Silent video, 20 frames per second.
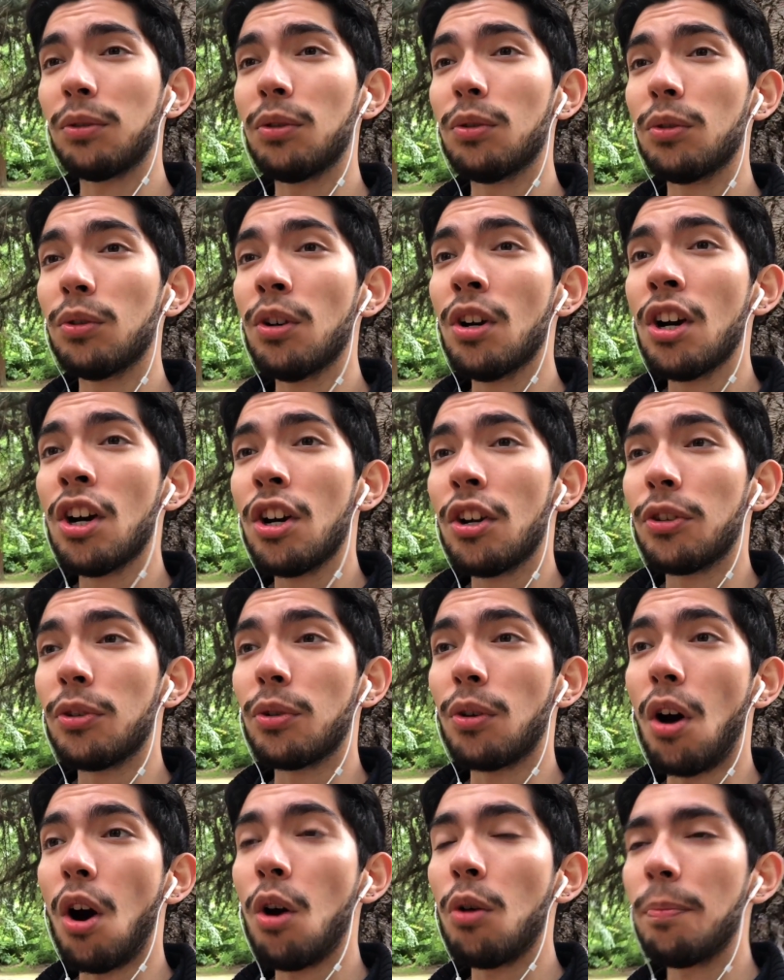to do
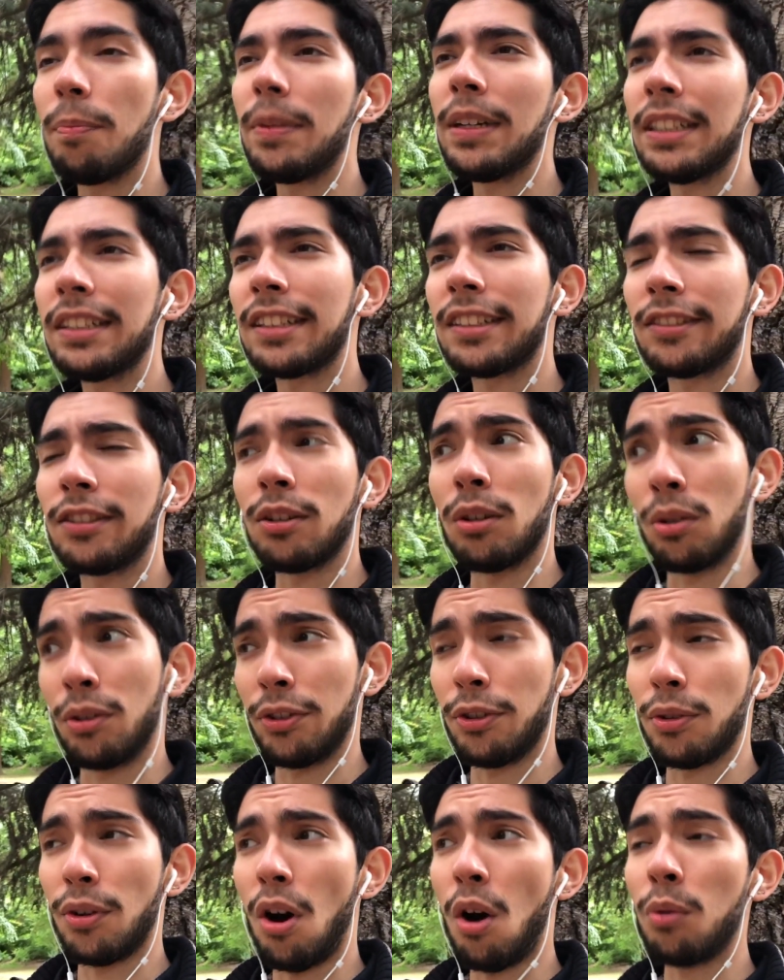your own business or
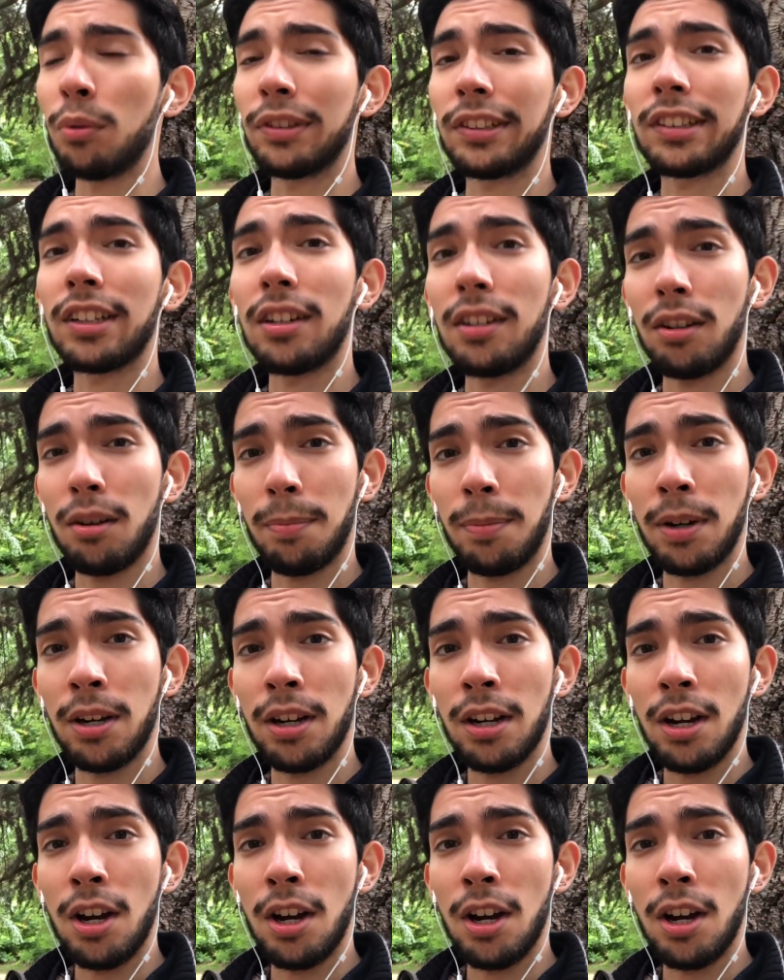your own startup.